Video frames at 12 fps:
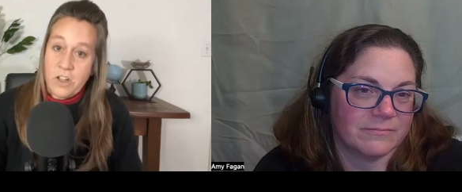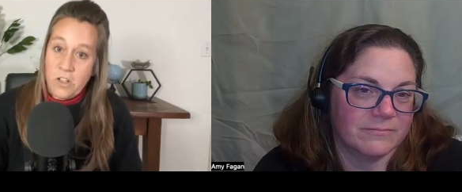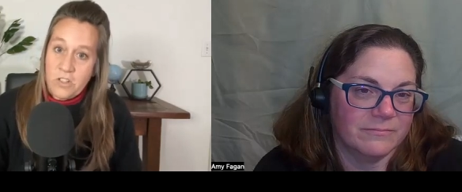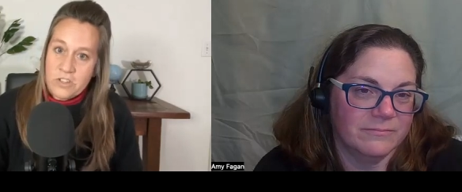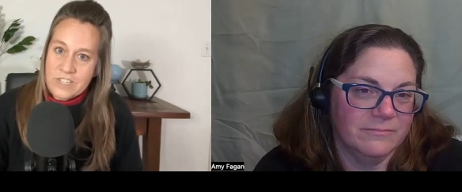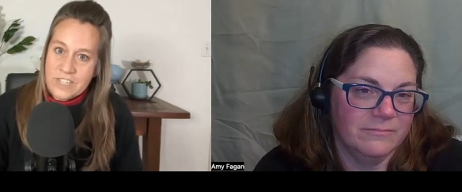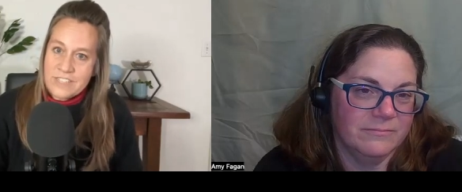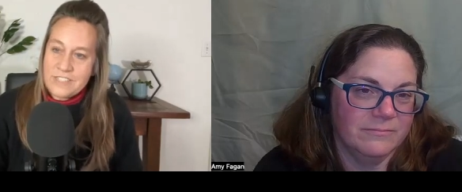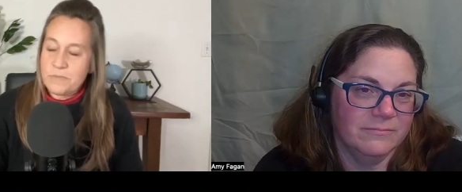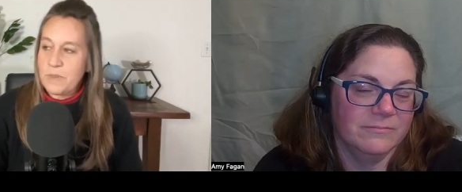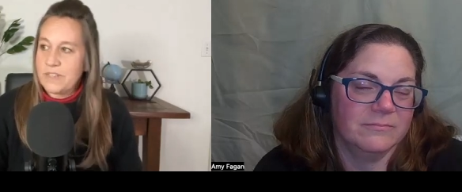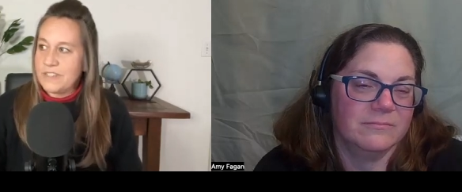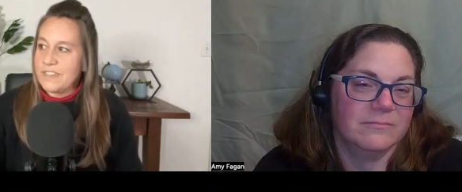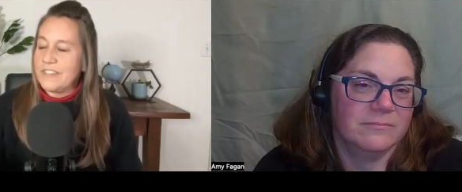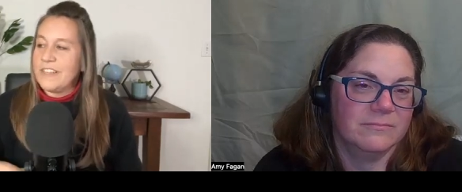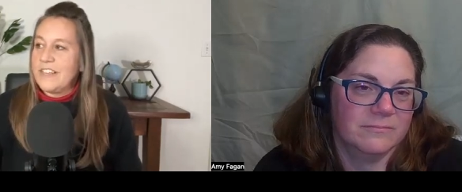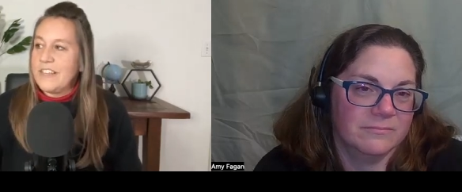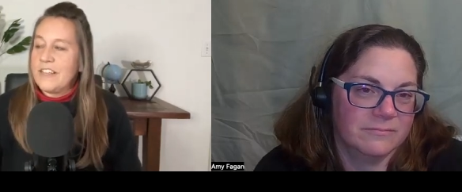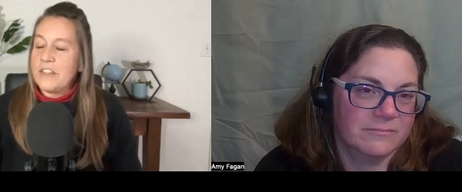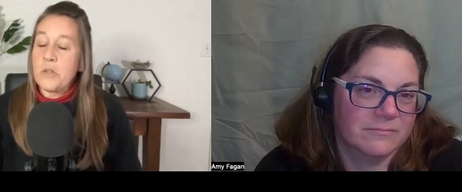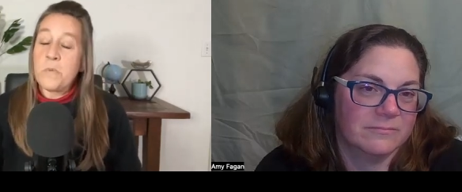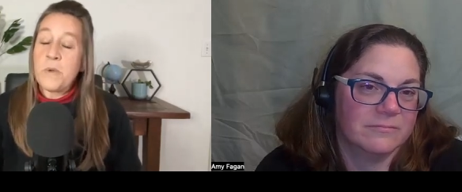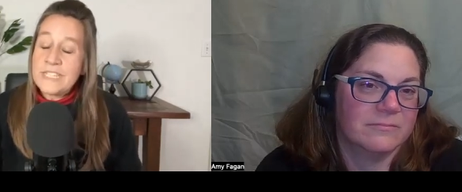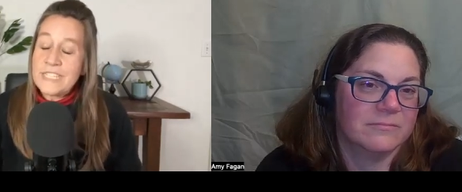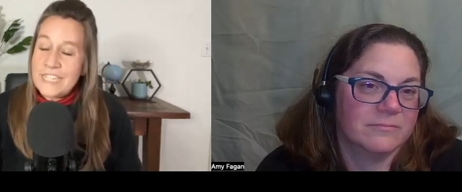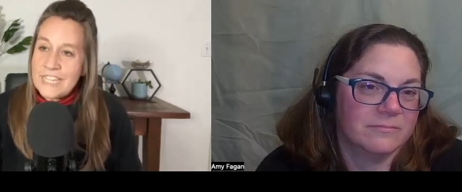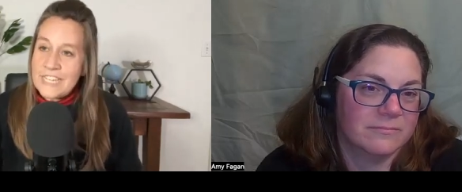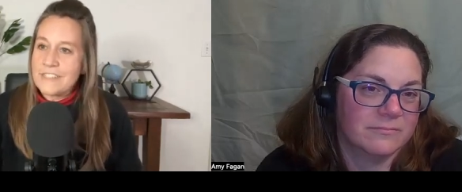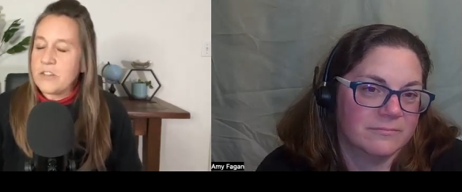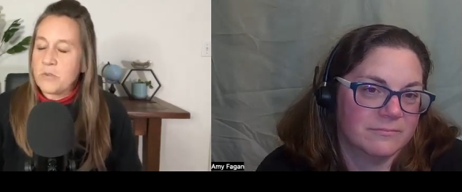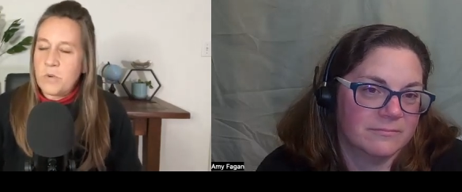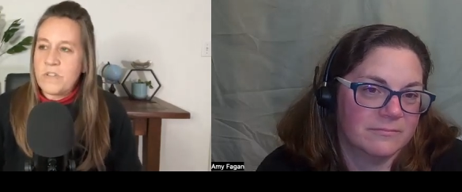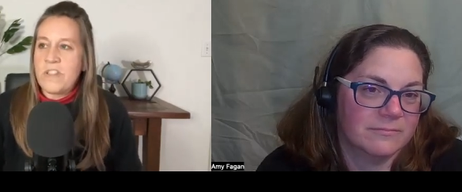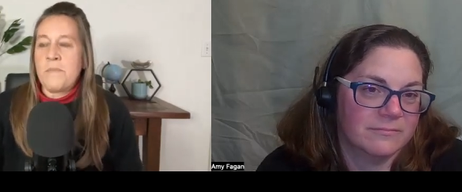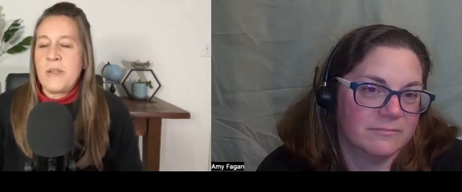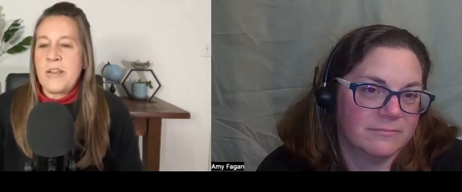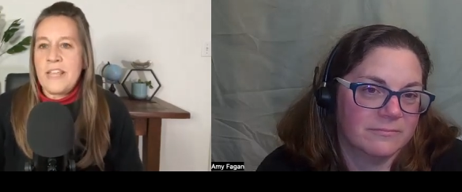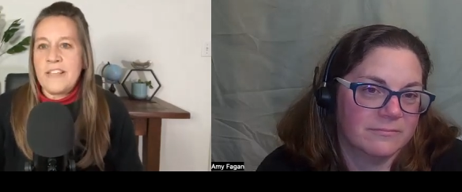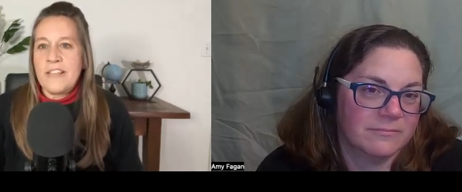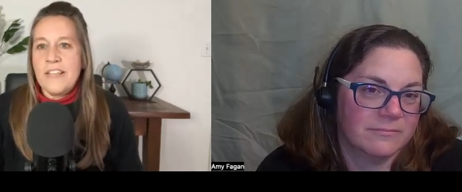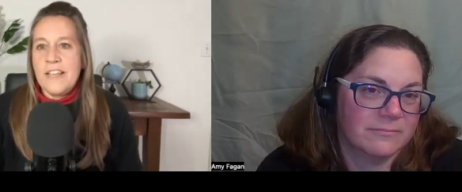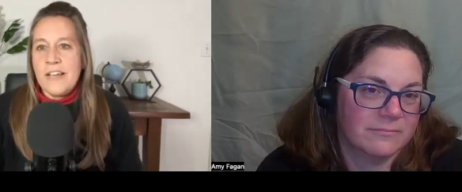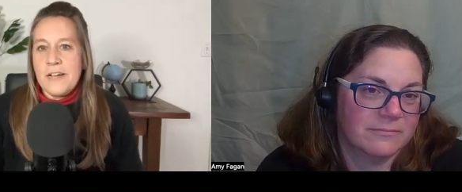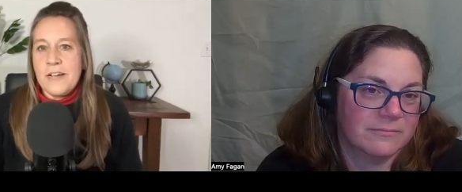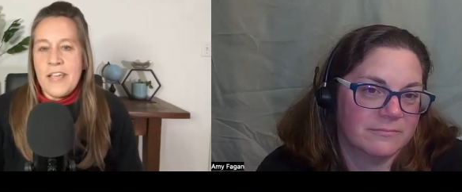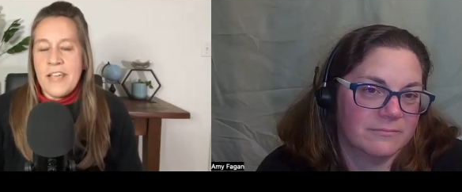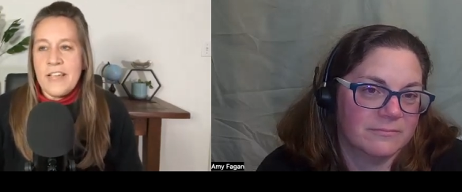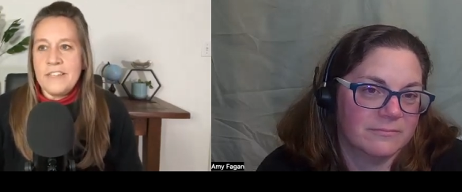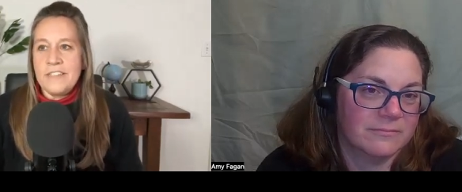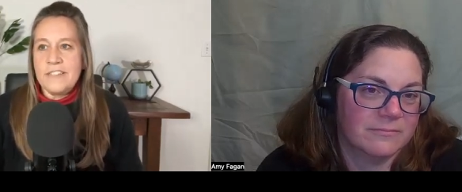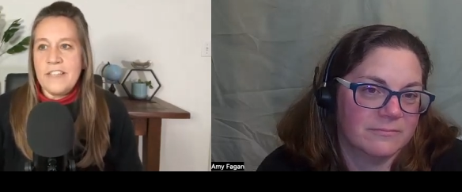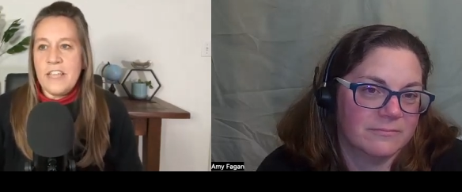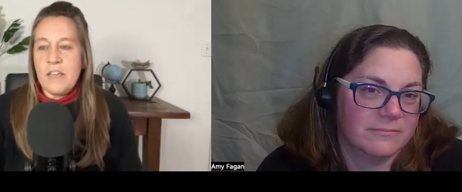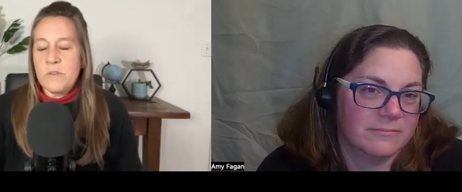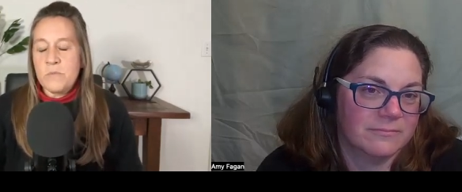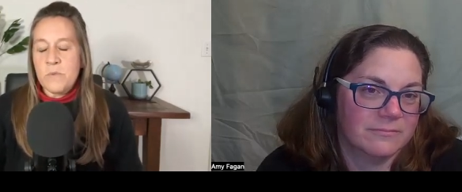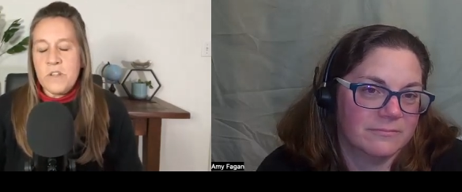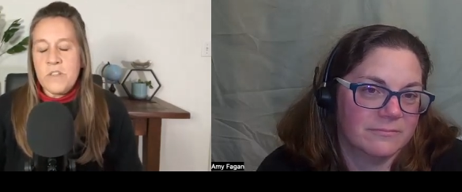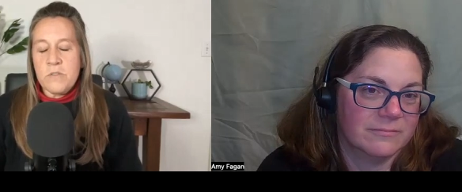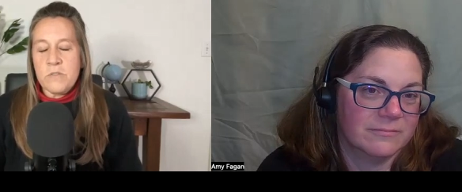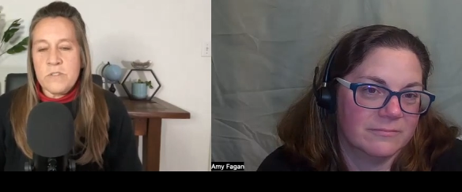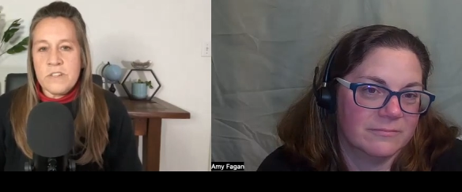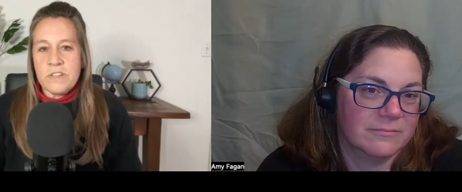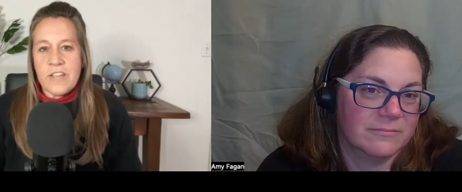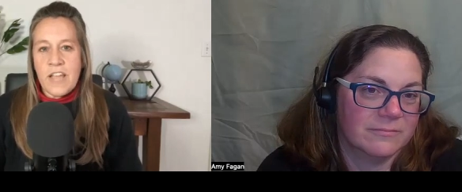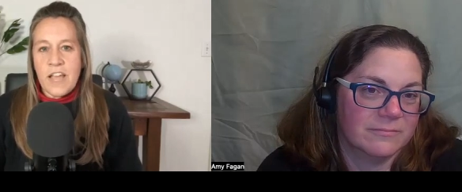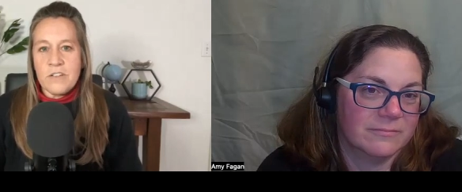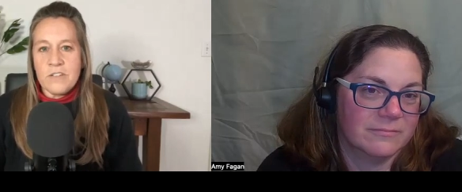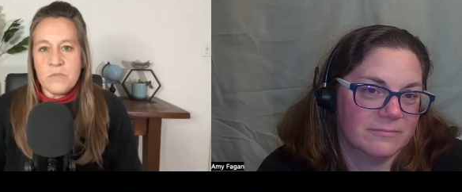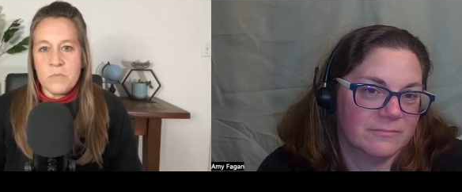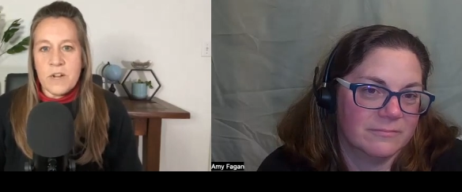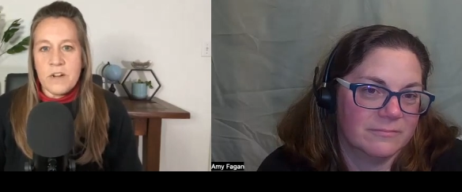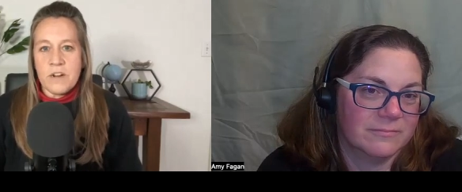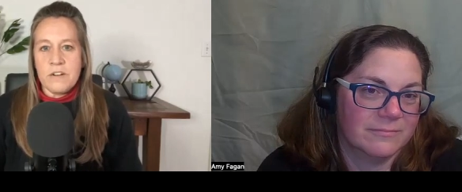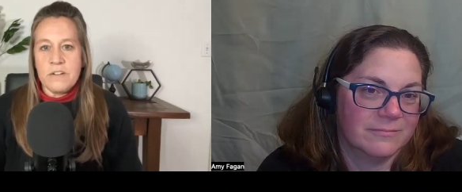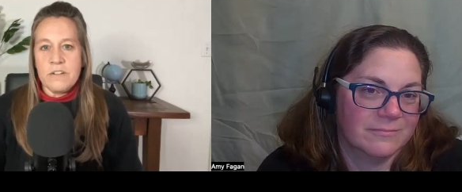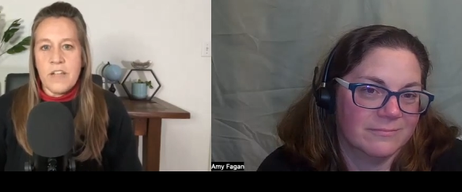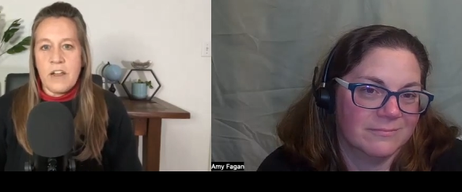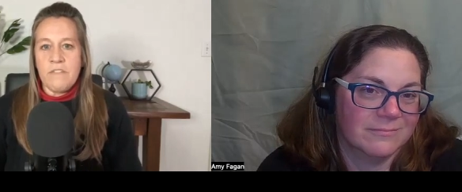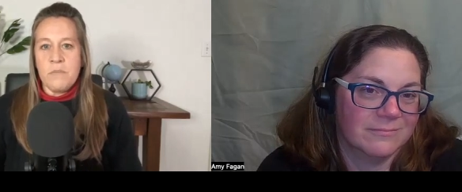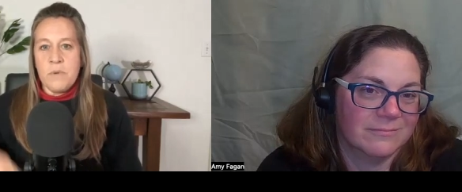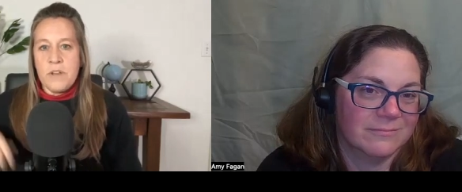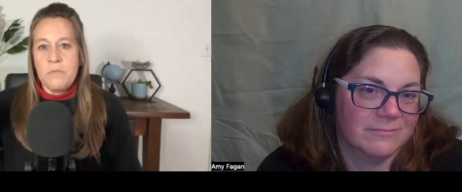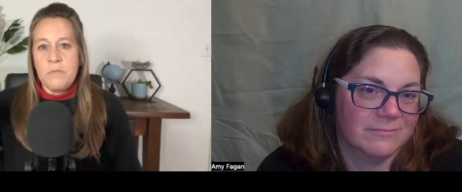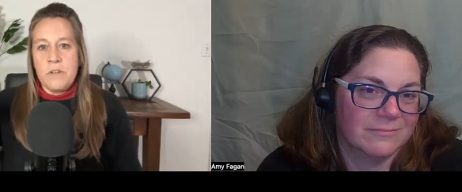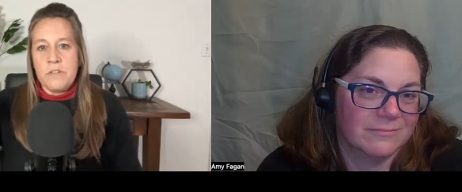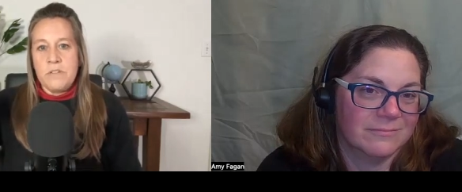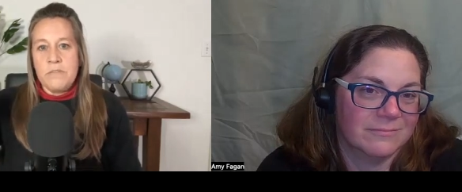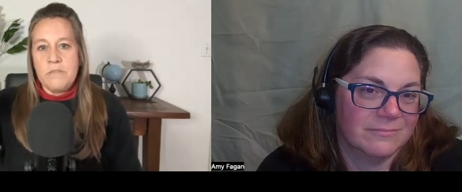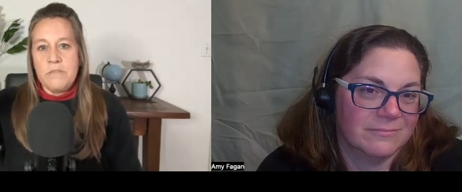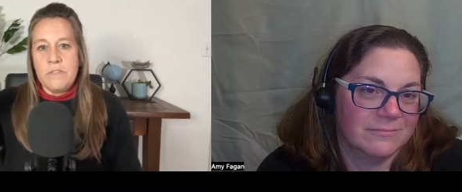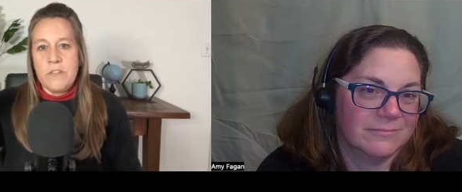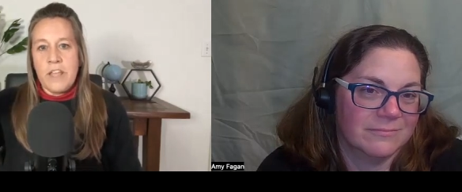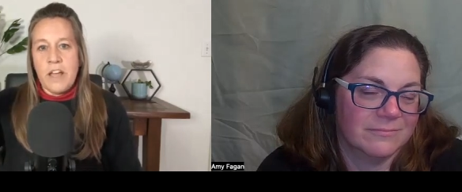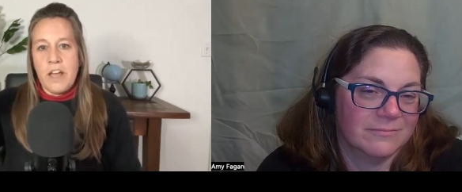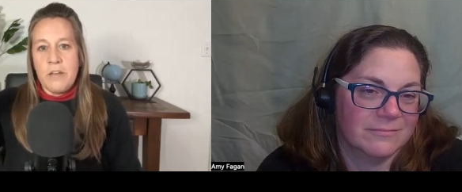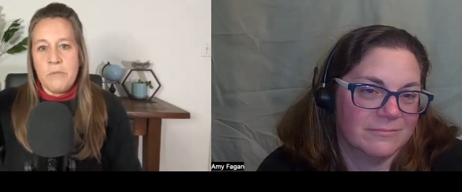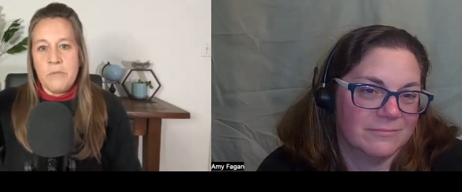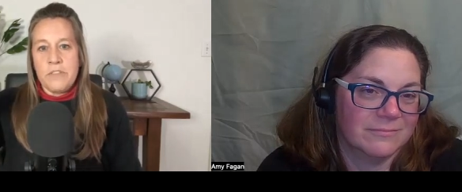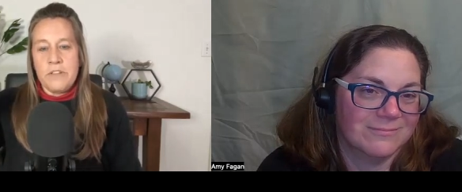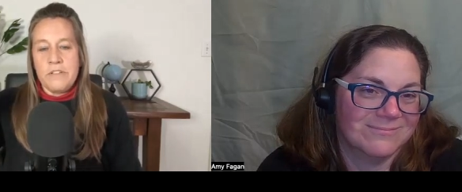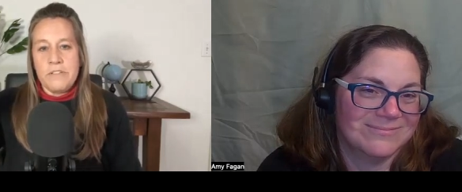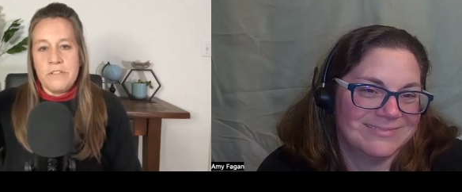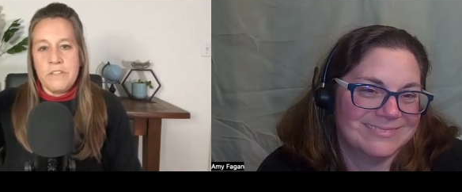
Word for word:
Speaker 1: college kids, but the residents, there weren't that many. And it was one of those little towns where everybody would say hi with the,